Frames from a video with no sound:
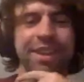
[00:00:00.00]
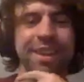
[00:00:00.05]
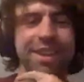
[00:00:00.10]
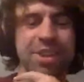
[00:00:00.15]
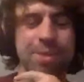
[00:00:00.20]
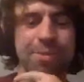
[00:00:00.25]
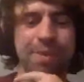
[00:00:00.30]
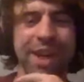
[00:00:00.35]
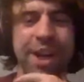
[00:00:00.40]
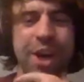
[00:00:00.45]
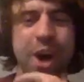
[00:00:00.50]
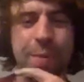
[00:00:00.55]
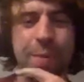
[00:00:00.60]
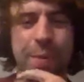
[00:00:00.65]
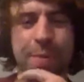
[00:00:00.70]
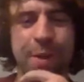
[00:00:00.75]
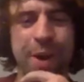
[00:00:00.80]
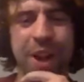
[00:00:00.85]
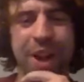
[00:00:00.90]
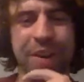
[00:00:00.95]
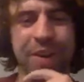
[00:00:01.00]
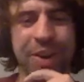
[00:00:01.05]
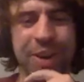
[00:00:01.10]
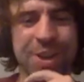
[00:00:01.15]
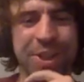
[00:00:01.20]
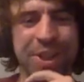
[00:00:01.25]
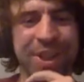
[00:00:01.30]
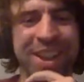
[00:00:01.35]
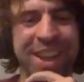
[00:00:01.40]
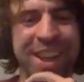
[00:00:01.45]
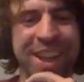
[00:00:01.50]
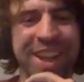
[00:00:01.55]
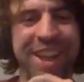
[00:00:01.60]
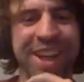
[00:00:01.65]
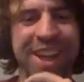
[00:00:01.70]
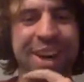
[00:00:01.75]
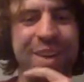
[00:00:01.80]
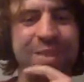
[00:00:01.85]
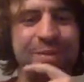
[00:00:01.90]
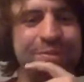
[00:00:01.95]
some like Hoppy Poller or something like
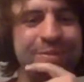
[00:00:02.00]
that.